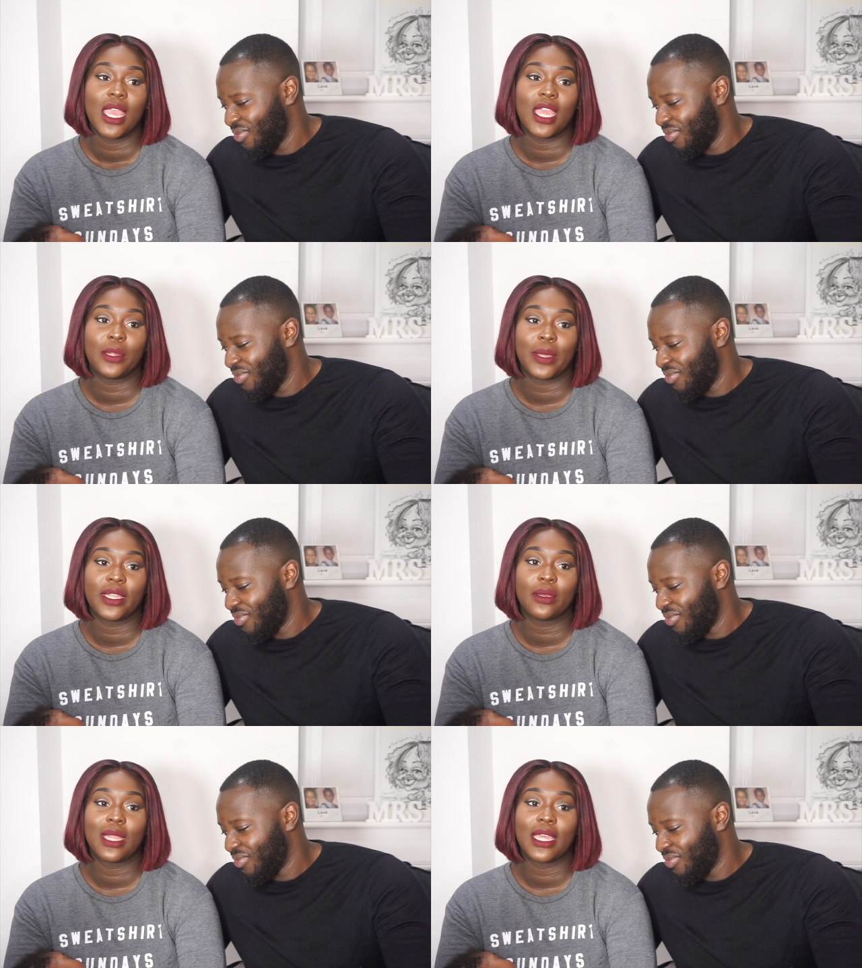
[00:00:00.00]
Speaker 1: Anyway,
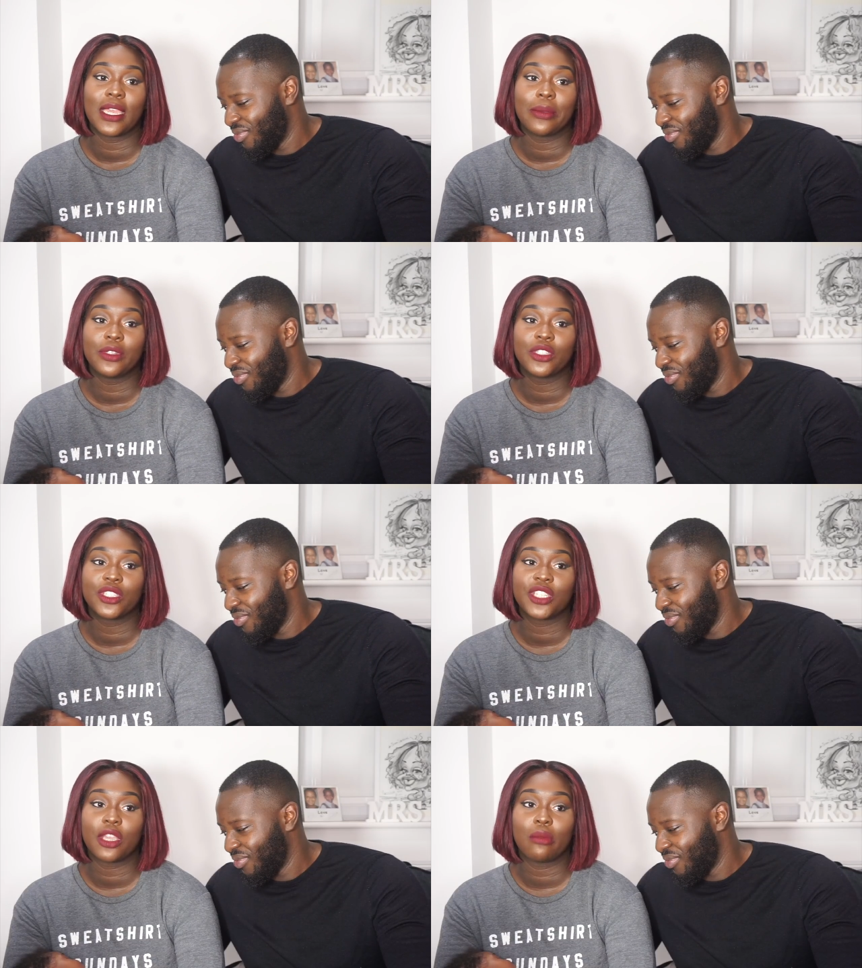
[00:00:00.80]
they were like, yeah, we're just
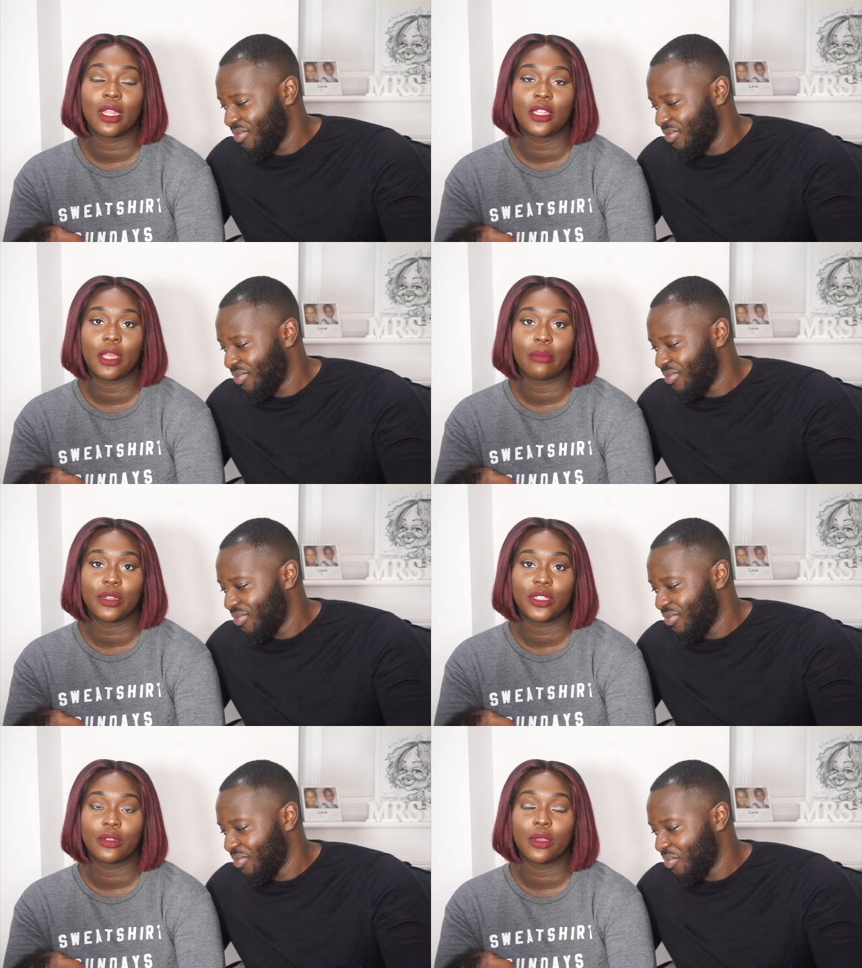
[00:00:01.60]
gonna take your blood
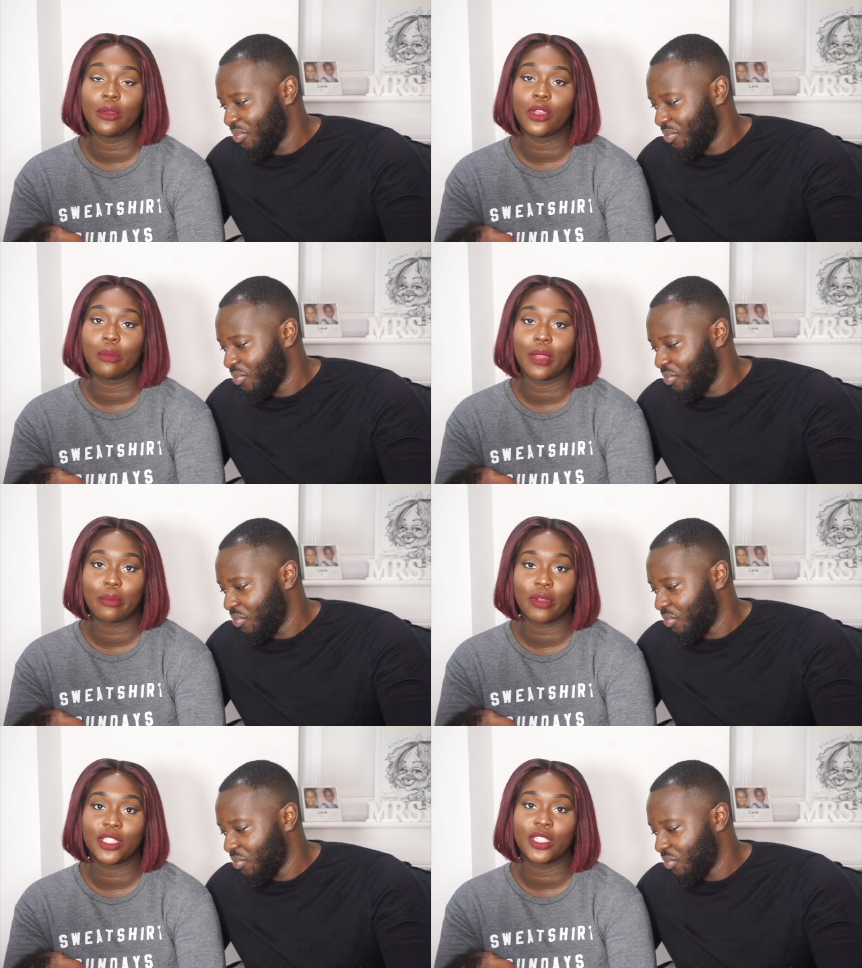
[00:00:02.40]
temperature, your
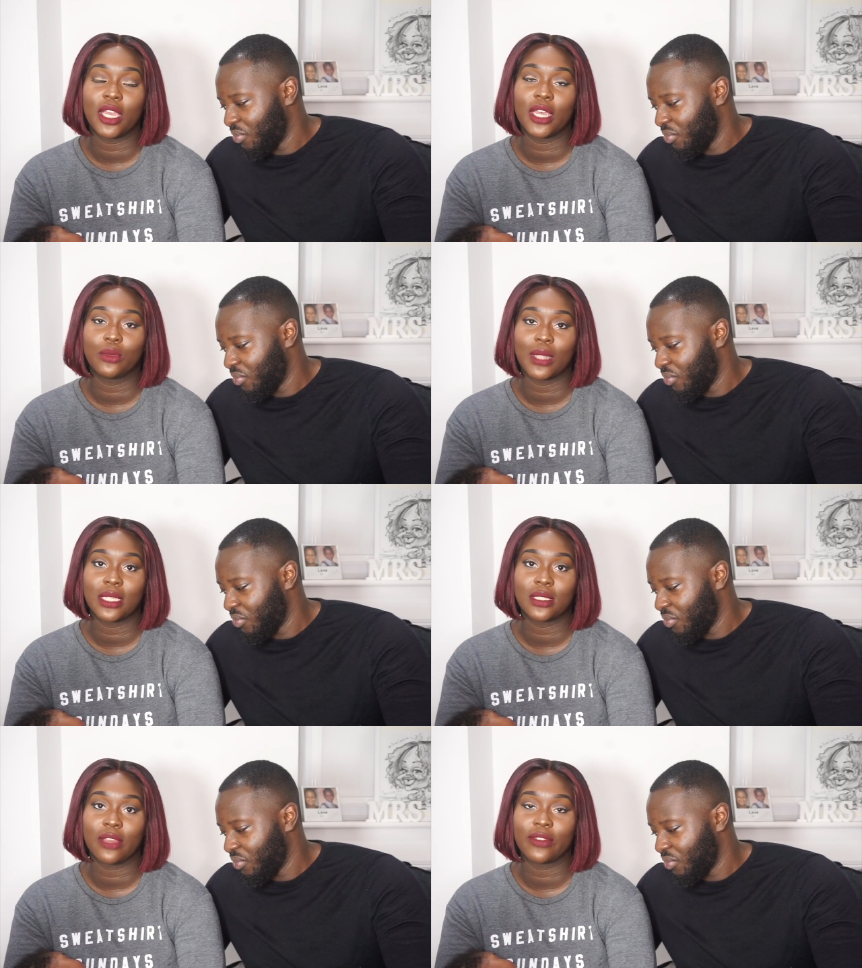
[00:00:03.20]
blood pressure, and all
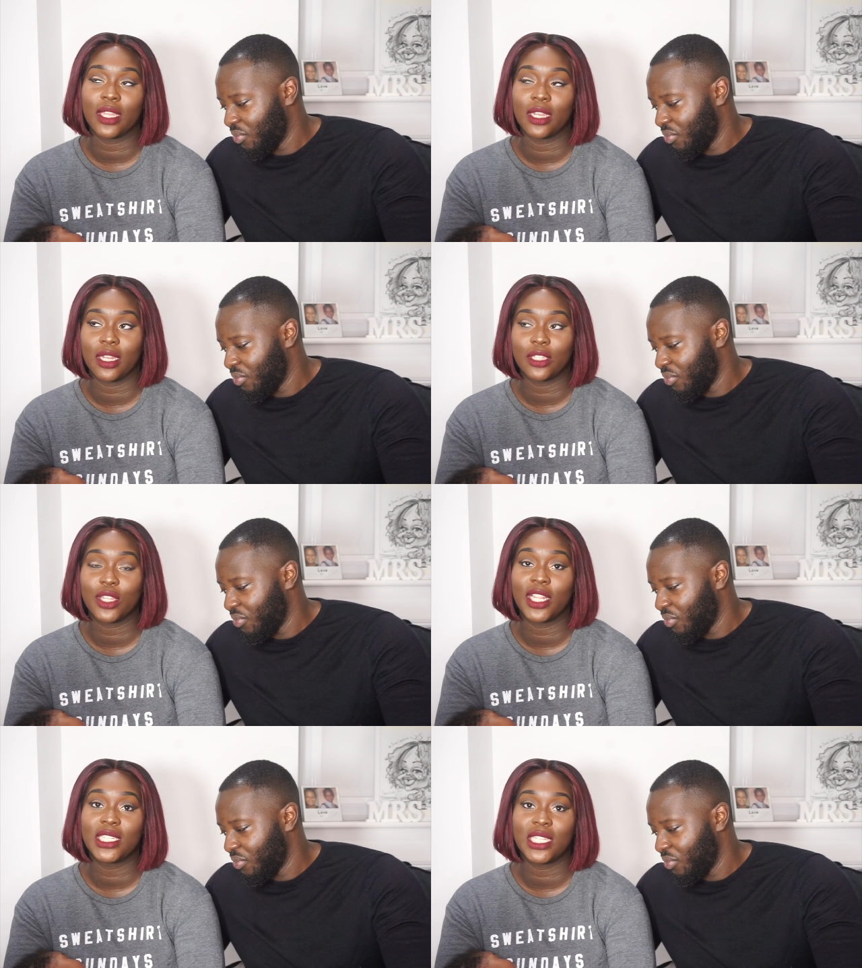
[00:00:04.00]
that stuff.
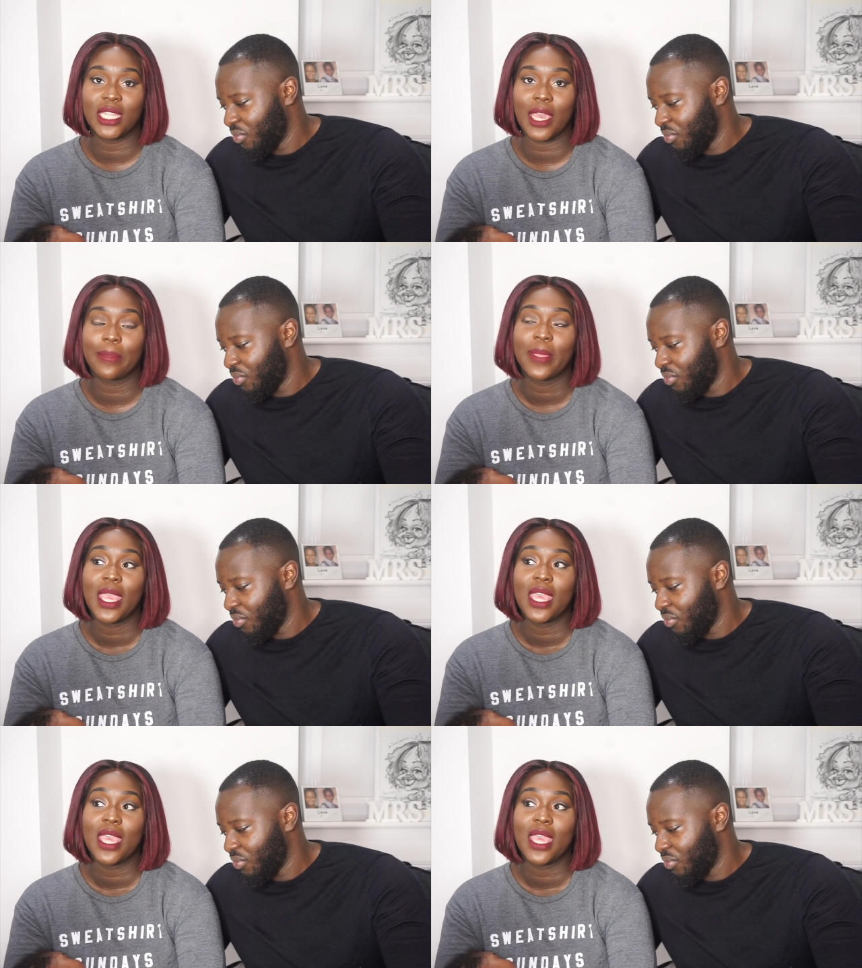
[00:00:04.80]
So they did that.